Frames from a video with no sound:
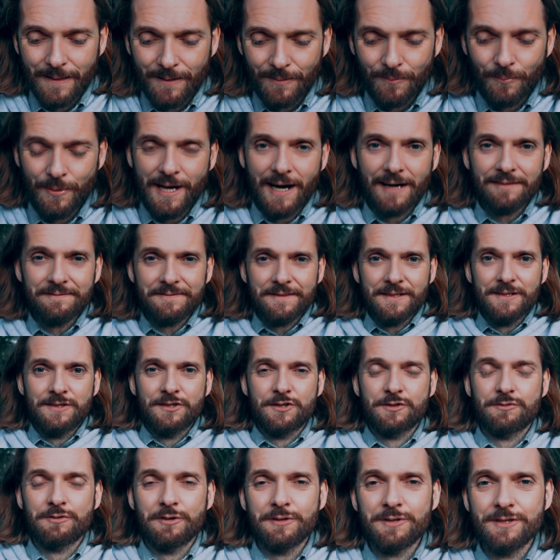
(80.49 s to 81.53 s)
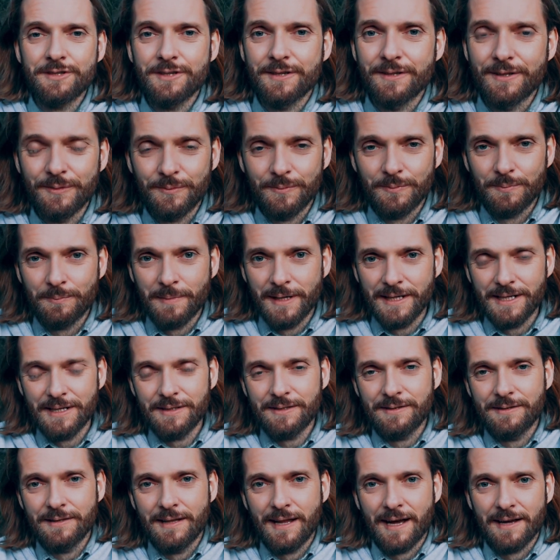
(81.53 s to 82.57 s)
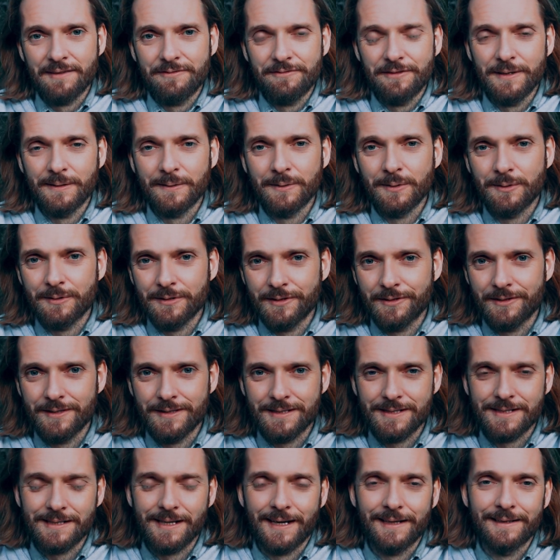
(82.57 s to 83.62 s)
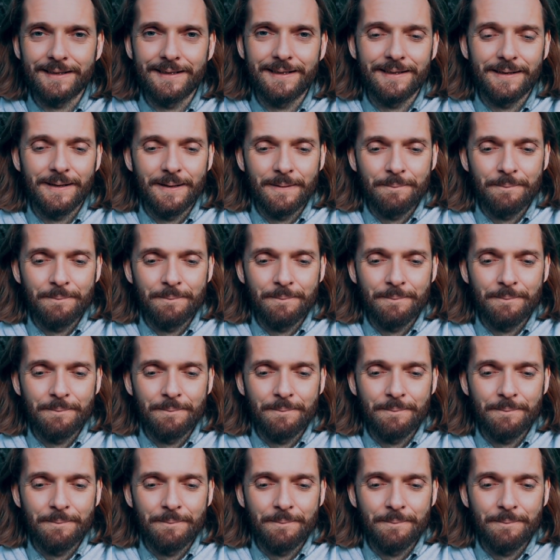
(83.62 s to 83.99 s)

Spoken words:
we have this structure that many, I feel, don't understand.